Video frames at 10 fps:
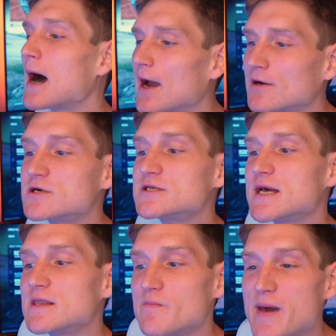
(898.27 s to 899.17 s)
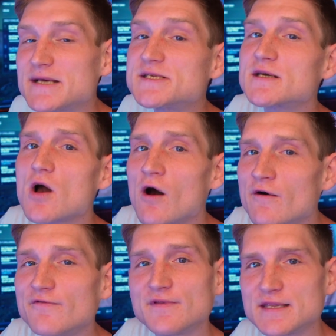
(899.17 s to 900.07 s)
I understand the basic
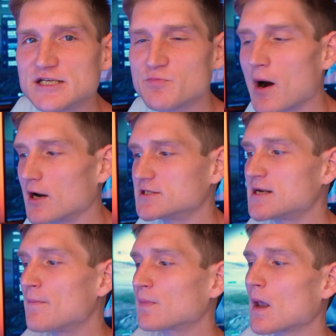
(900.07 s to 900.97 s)
of these parts.